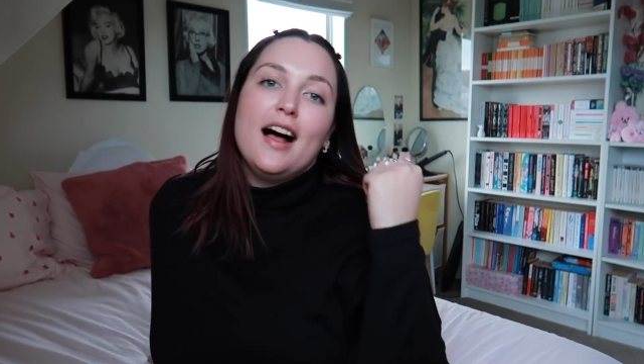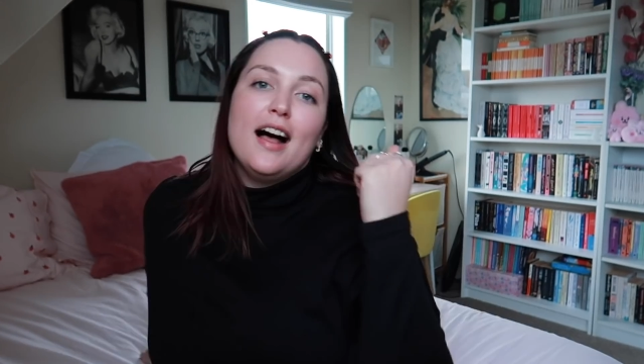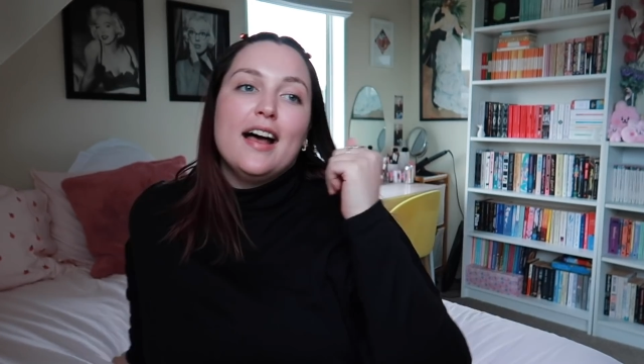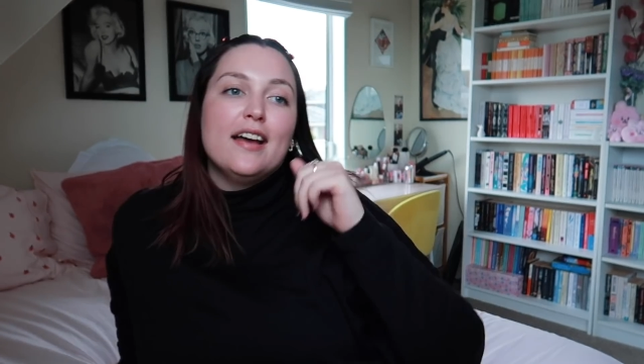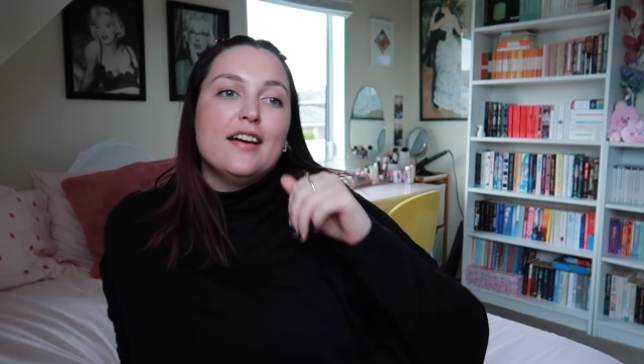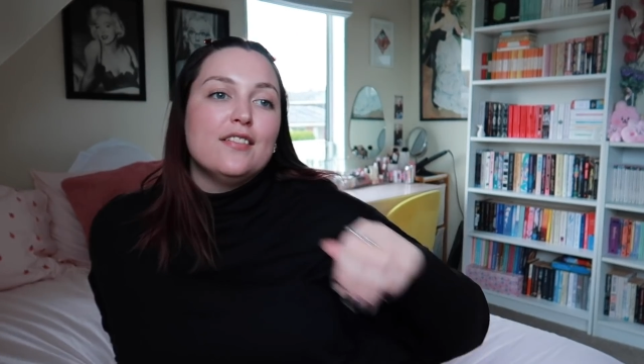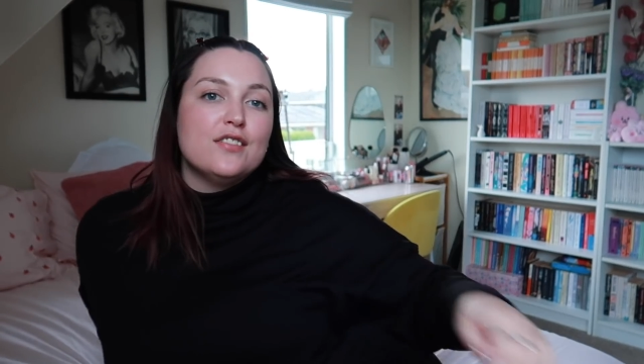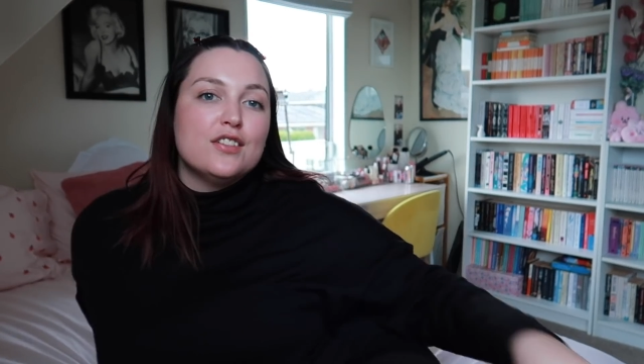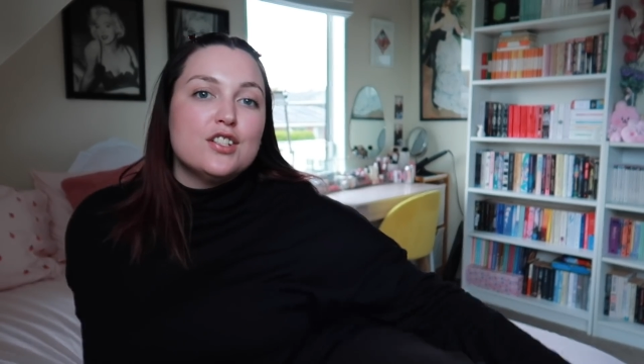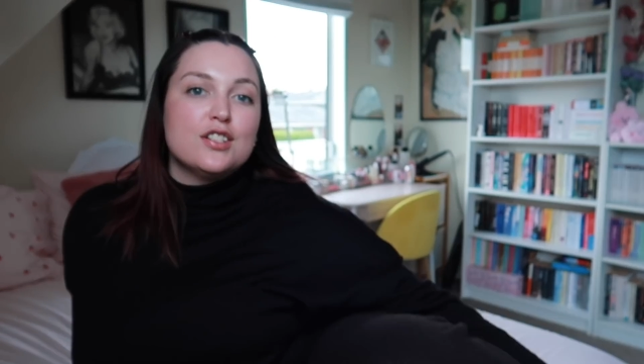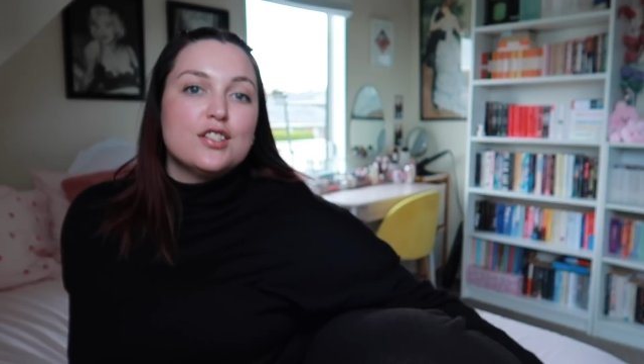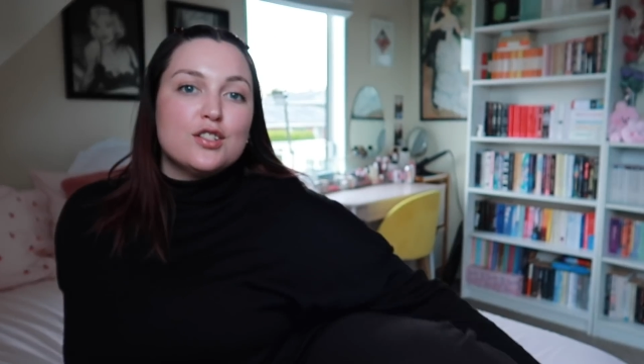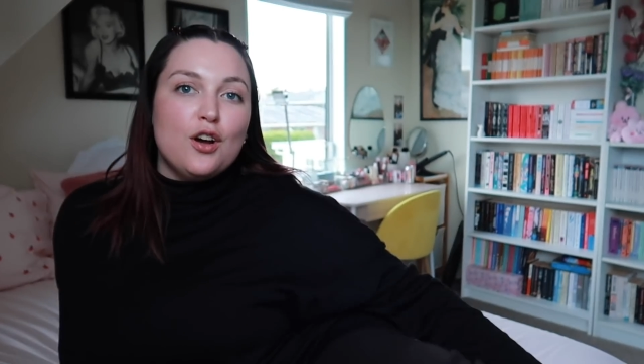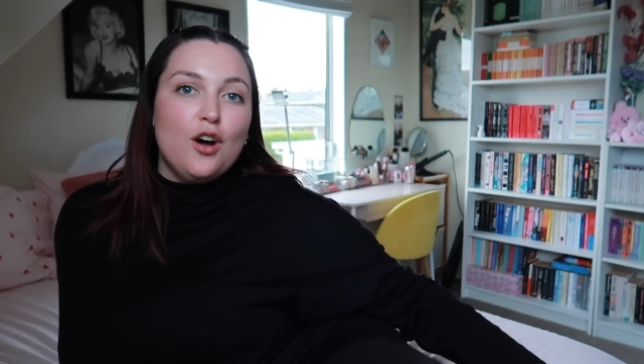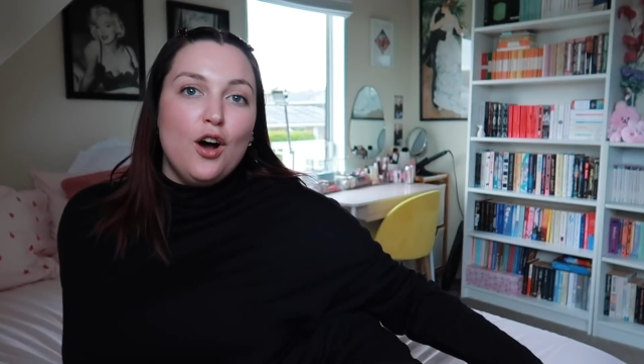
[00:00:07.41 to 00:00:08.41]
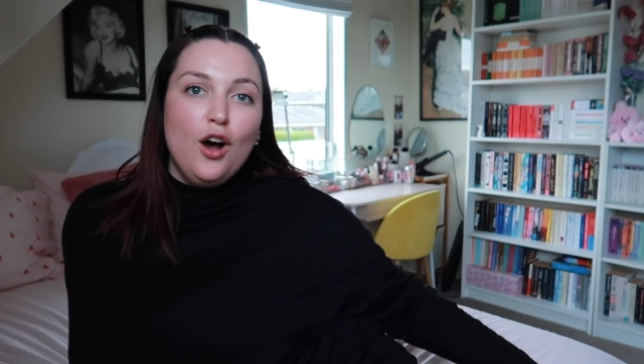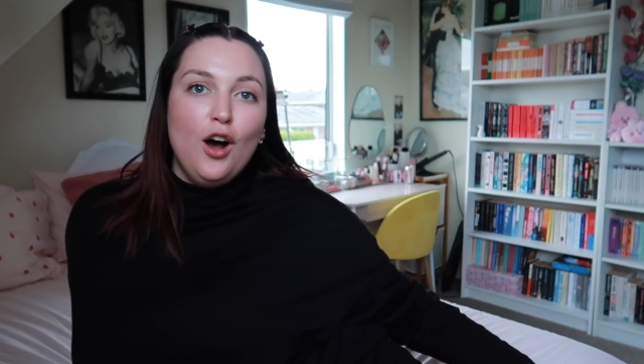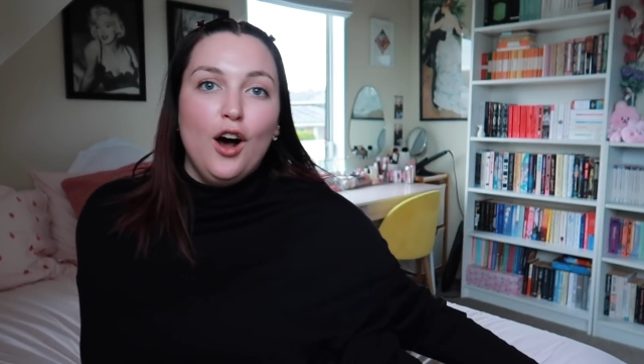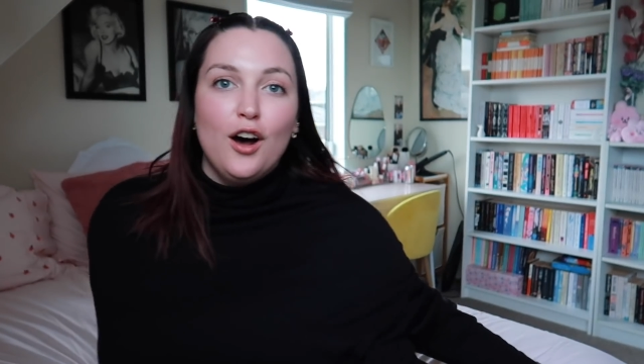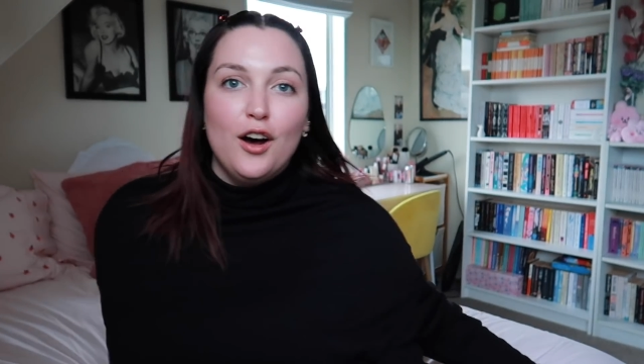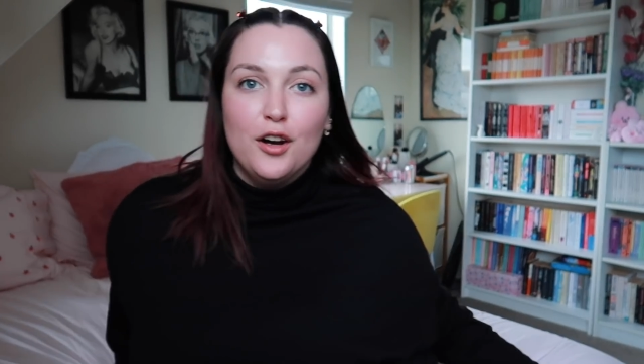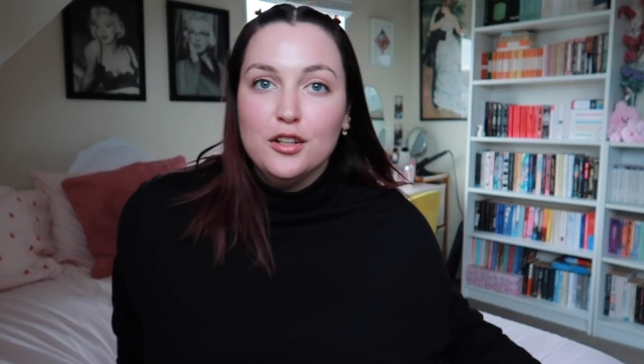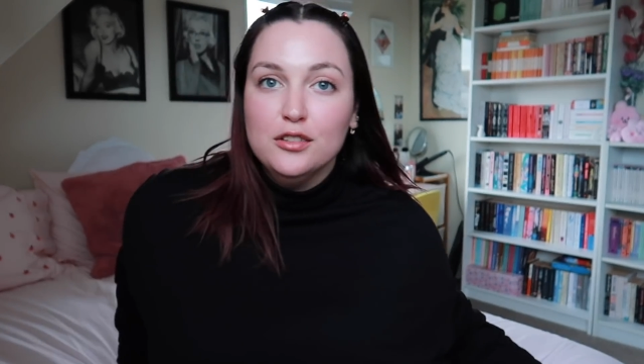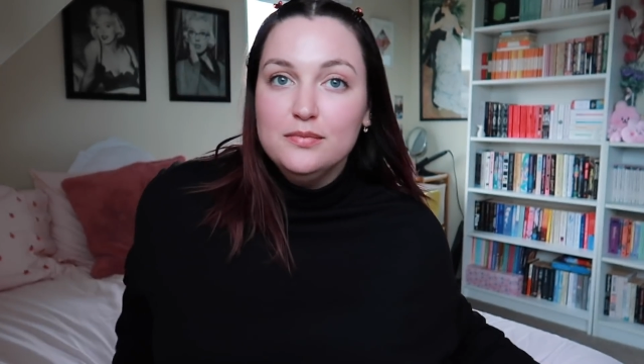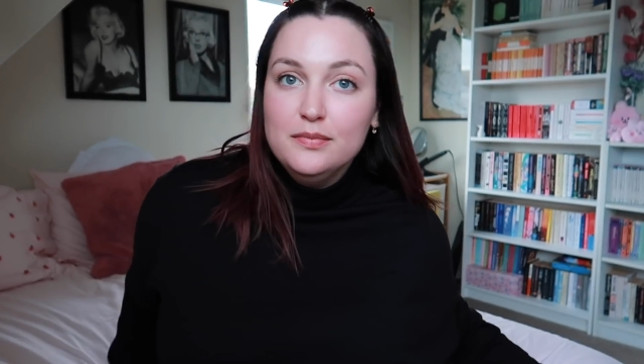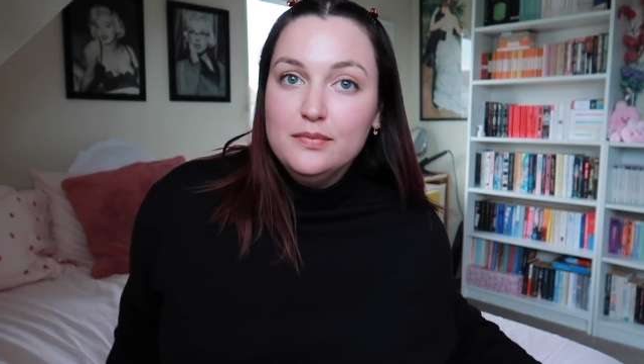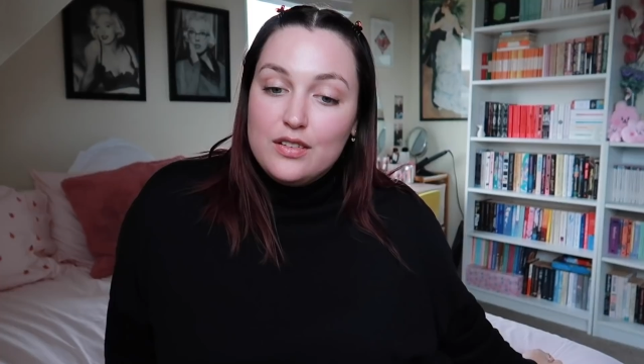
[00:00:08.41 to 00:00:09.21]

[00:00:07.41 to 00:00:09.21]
I've just got home